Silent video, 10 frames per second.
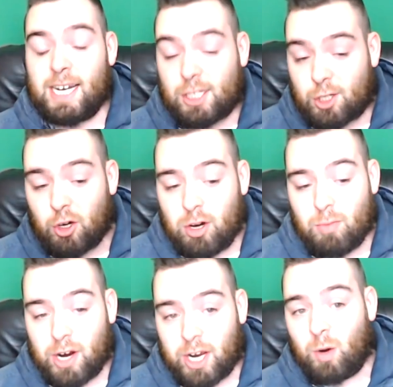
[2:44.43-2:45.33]
I
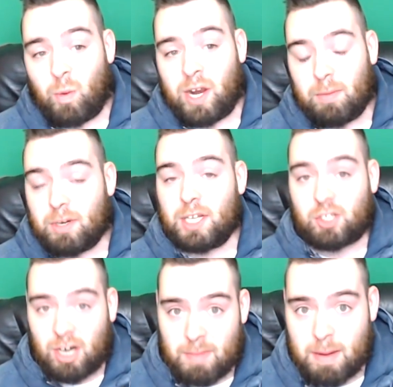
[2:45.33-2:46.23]
assume we're gonna win. I'm gonna
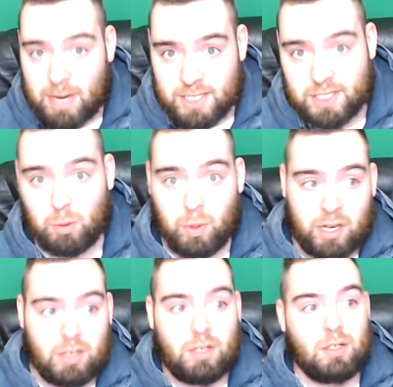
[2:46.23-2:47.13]
try my best to
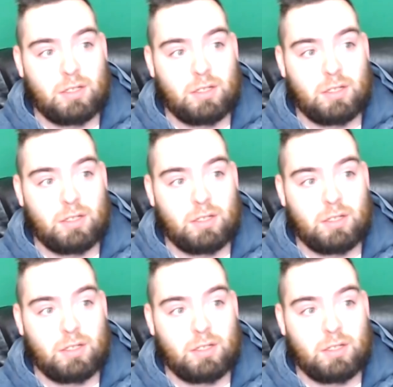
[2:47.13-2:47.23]
win.